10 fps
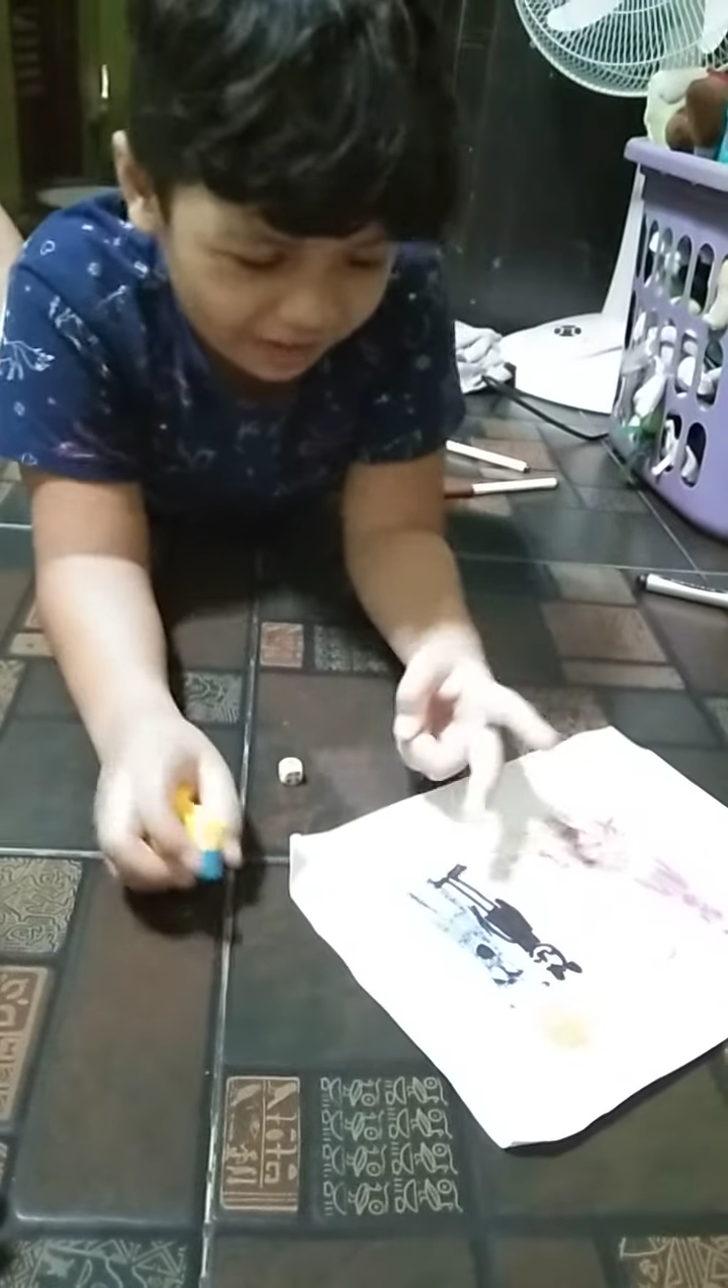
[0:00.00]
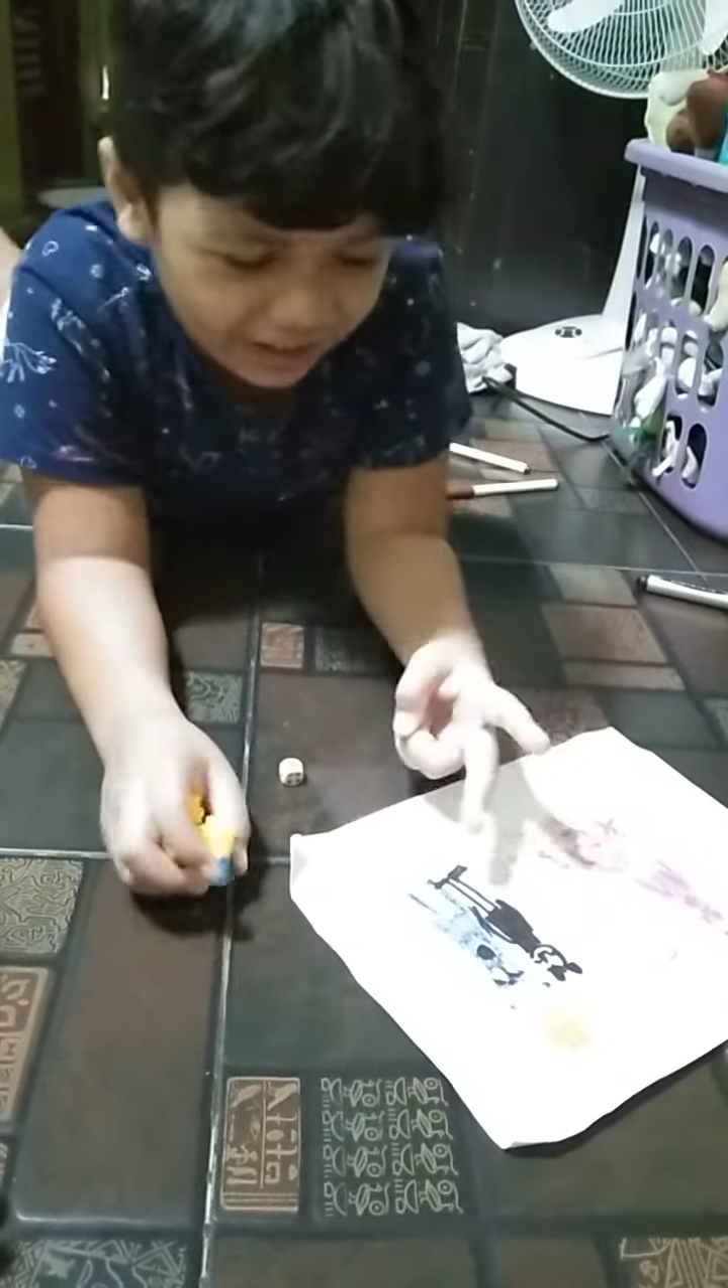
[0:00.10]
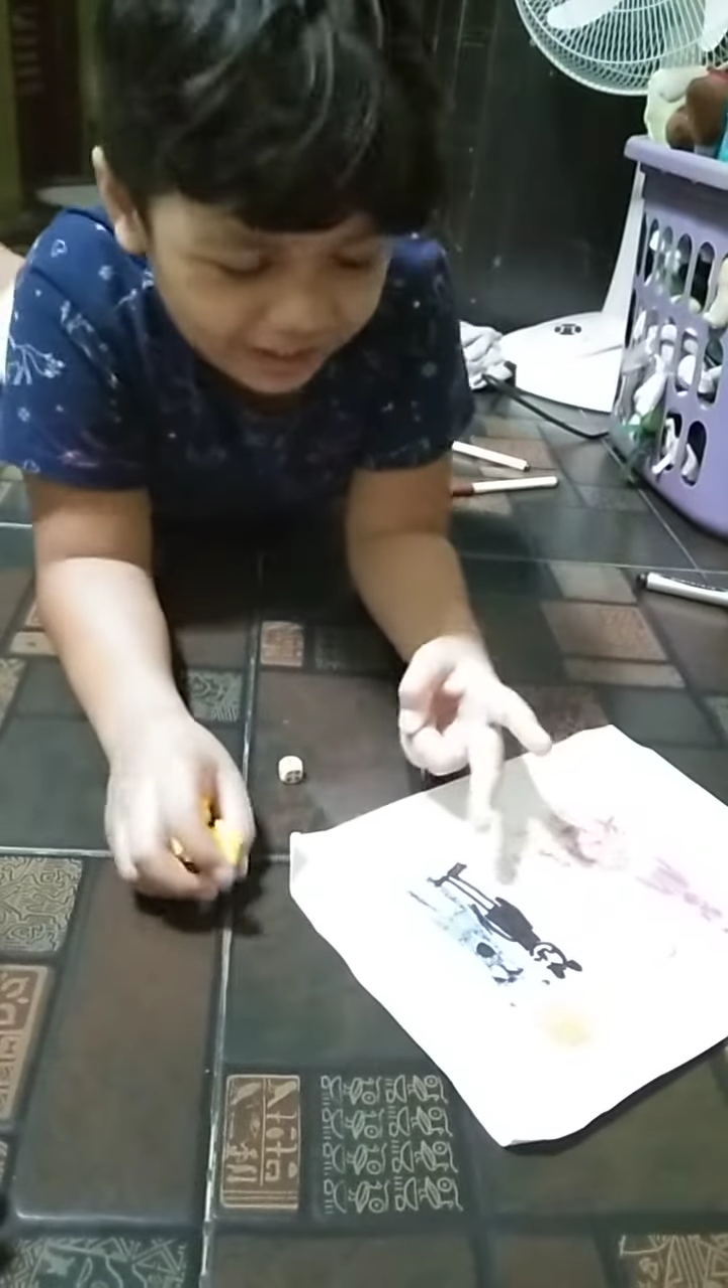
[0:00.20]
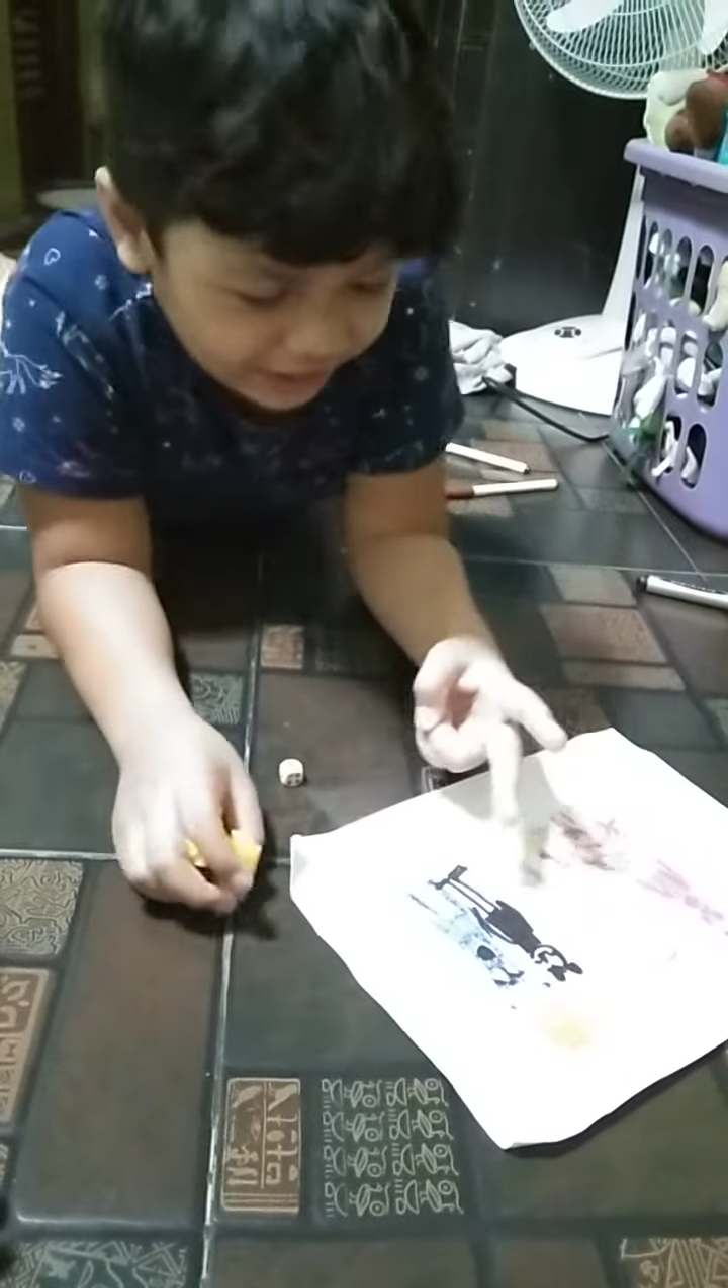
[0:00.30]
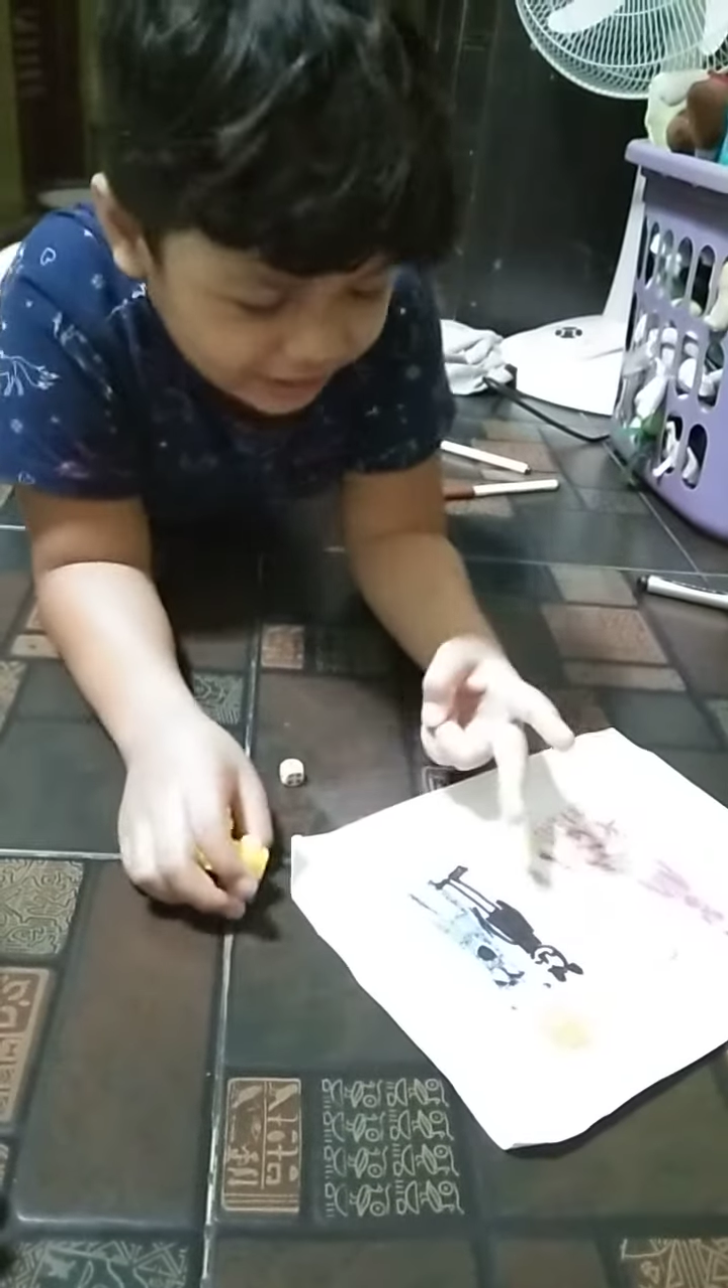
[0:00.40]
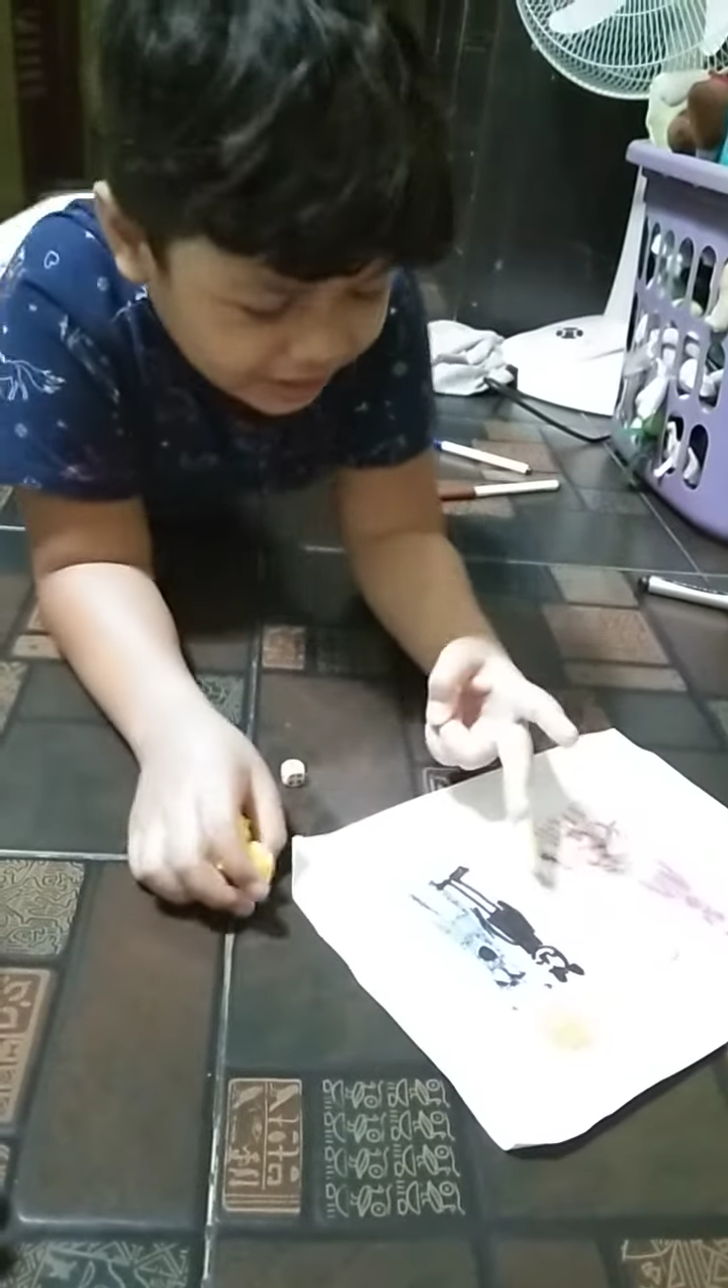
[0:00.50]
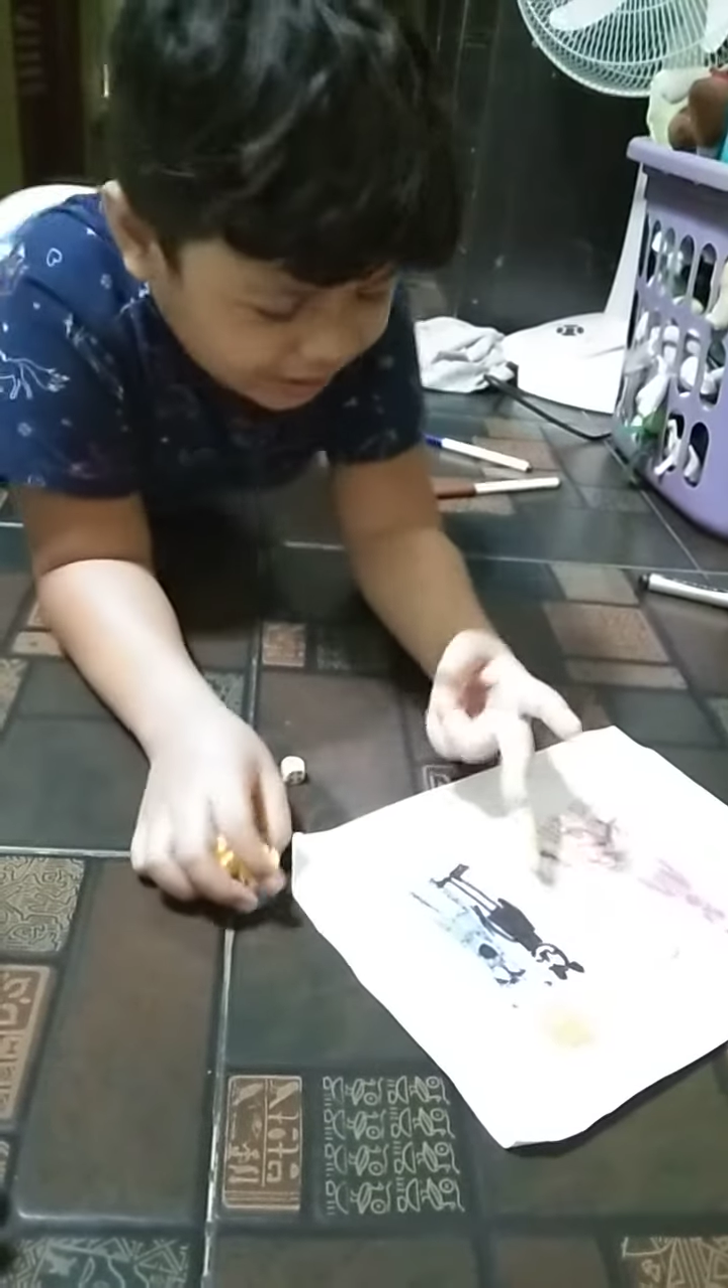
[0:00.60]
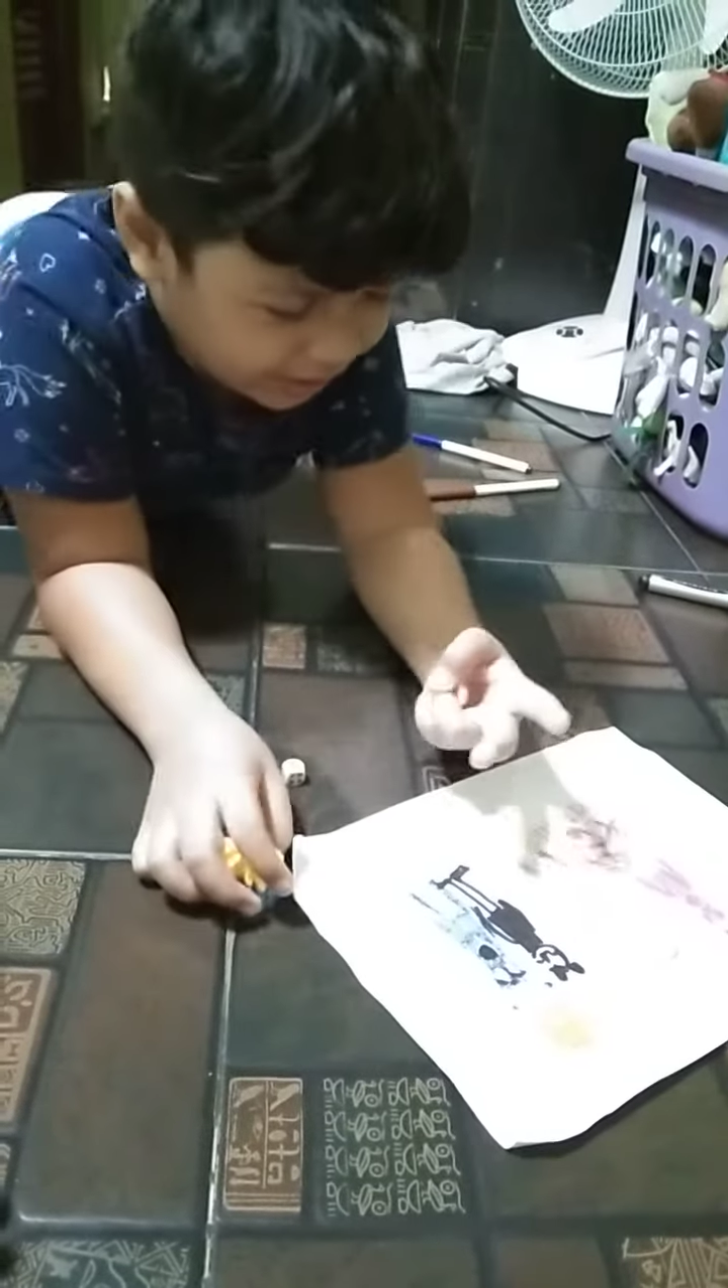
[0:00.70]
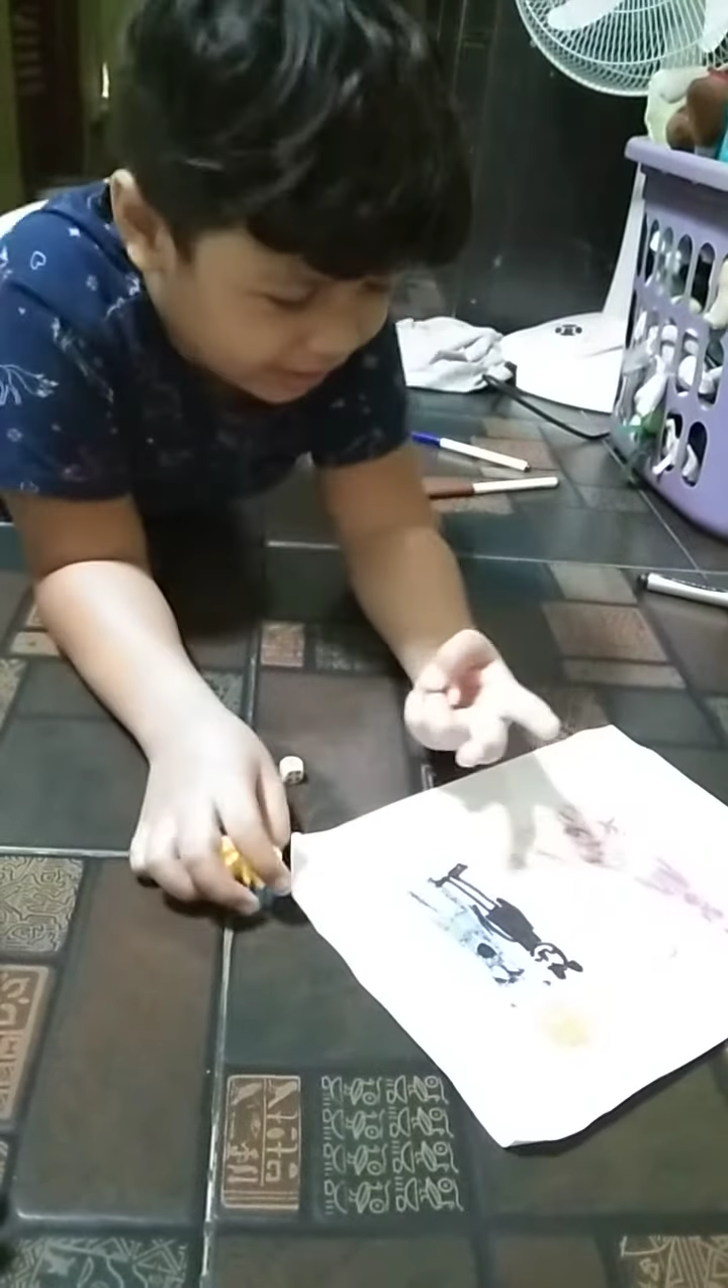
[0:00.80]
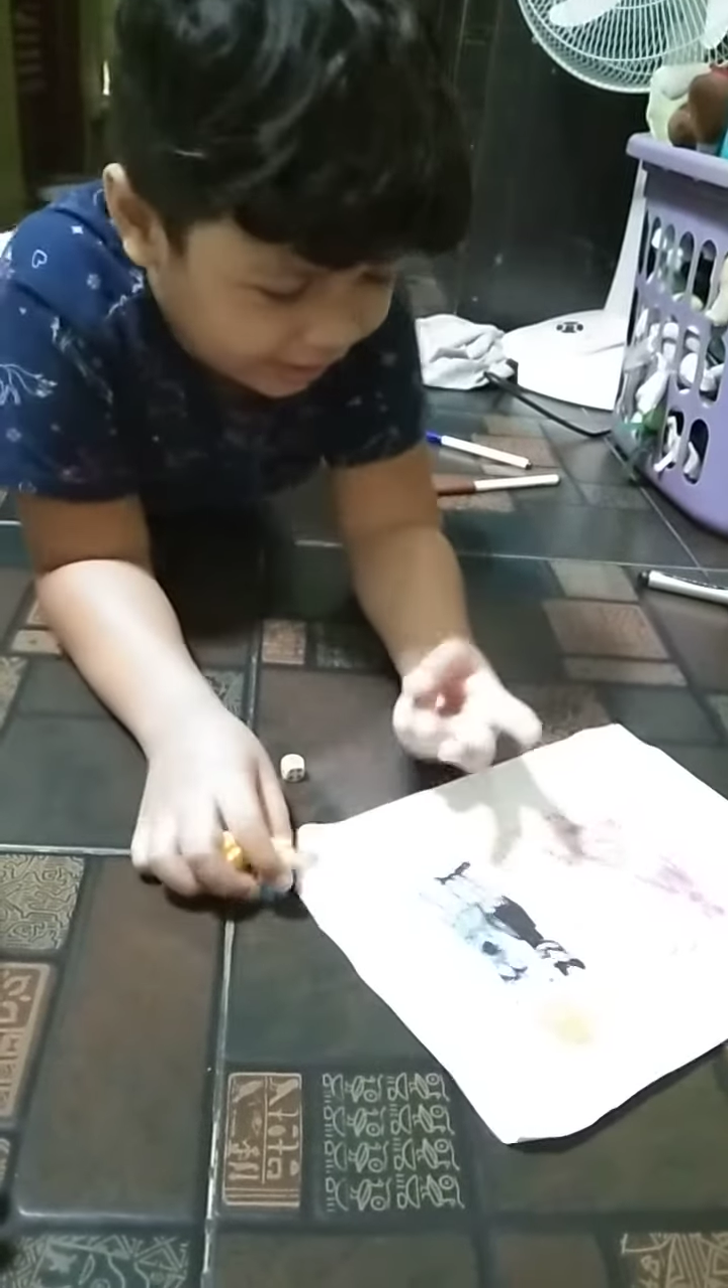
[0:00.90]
like